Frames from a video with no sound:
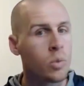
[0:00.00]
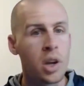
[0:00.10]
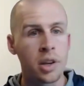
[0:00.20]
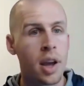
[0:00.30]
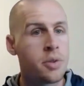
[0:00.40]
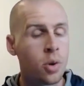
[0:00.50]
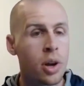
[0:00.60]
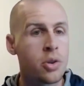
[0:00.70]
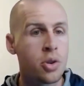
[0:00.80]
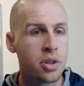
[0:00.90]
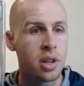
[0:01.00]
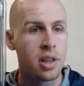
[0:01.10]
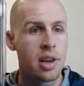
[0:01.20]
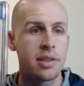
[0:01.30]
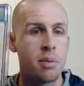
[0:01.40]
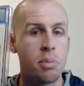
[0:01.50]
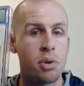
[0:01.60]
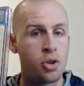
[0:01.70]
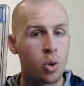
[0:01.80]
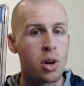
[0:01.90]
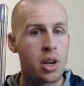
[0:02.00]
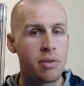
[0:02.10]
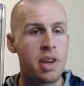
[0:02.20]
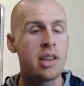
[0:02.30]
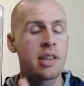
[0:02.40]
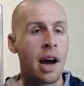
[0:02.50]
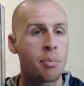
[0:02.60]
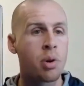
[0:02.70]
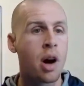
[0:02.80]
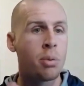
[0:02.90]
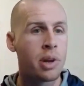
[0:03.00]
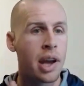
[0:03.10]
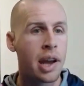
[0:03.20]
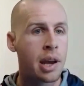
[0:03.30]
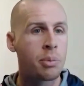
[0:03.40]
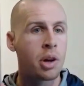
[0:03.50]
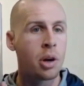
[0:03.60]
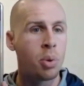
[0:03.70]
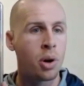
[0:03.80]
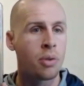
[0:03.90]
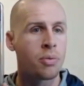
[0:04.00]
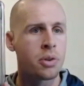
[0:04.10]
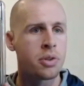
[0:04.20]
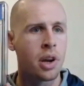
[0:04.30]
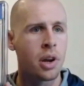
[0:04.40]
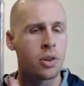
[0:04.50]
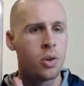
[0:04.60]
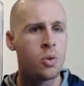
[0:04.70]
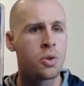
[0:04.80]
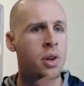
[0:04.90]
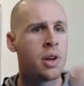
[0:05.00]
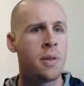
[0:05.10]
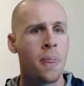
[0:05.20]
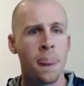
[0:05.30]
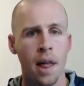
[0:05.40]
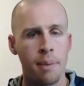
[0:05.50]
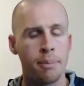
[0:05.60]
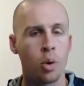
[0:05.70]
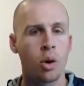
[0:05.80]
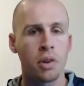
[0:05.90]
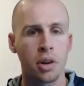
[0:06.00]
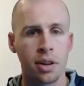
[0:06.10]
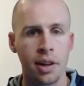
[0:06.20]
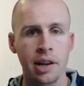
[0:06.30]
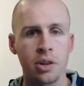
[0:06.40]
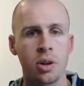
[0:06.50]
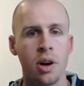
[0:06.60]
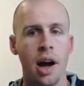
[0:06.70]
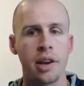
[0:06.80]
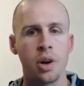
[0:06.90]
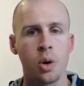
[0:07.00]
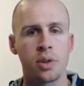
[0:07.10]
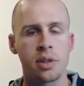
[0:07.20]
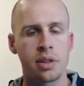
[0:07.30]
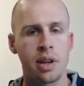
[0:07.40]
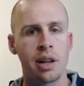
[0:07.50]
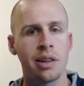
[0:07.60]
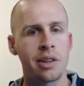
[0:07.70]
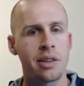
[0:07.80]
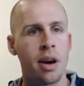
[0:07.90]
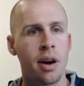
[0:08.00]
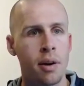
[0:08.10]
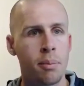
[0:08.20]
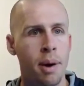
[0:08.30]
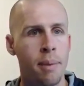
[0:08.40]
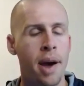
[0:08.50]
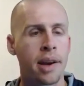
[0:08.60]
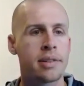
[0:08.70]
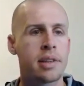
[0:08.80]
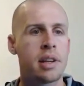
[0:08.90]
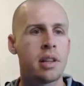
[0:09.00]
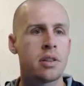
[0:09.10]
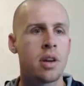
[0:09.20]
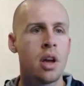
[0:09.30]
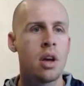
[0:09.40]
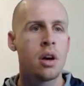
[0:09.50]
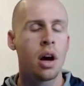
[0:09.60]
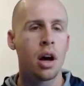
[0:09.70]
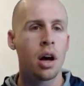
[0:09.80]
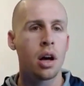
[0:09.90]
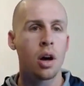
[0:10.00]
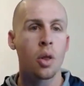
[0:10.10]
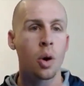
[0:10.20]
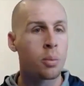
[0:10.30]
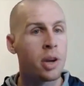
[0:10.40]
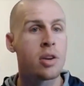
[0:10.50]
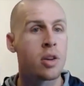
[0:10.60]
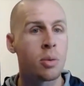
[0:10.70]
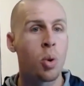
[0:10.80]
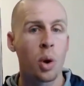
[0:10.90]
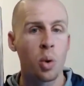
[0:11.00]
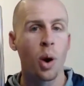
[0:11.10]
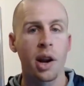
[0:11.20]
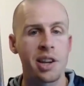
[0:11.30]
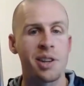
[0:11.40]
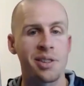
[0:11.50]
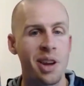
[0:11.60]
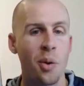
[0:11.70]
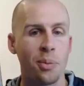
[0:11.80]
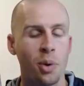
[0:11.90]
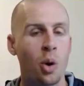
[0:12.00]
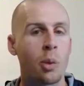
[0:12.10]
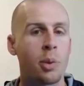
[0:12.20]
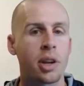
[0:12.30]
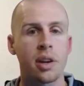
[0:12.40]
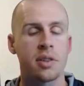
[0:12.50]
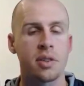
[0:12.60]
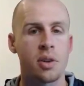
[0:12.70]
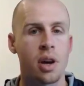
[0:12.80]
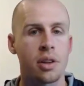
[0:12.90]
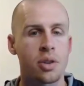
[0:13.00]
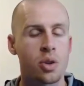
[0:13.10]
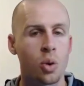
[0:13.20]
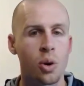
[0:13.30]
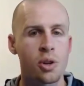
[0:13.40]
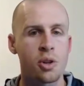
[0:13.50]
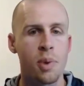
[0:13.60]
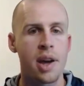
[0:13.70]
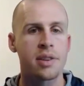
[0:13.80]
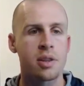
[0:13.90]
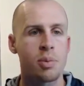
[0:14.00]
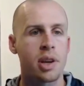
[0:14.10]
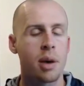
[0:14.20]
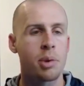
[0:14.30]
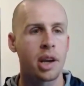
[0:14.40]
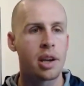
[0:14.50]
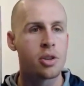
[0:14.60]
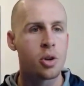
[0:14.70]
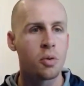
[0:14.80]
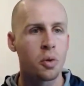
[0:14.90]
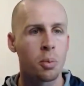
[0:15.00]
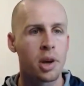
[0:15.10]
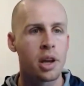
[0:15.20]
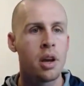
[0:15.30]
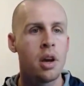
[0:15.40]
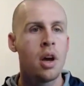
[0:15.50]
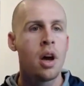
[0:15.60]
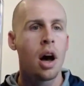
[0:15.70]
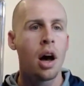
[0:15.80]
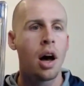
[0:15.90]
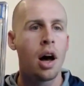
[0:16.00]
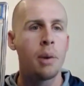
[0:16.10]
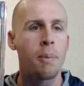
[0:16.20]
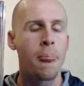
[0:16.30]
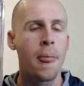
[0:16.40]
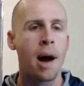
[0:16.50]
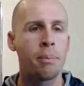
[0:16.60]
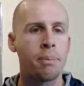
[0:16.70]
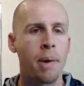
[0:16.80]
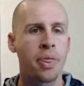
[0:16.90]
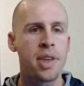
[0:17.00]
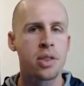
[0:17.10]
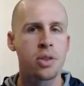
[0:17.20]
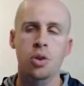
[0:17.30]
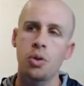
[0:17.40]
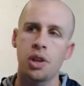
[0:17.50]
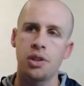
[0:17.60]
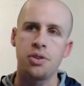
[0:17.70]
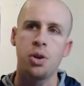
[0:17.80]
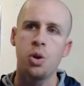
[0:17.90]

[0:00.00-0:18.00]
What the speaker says: In case you're interested in these, the majority of these I probably am going to put up for sale. Usually I'm more of a collector. I don't sell a ton of my magazines, although I'm getting to the point where I need to sell more because storage space is becoming an issue for me. I think there's only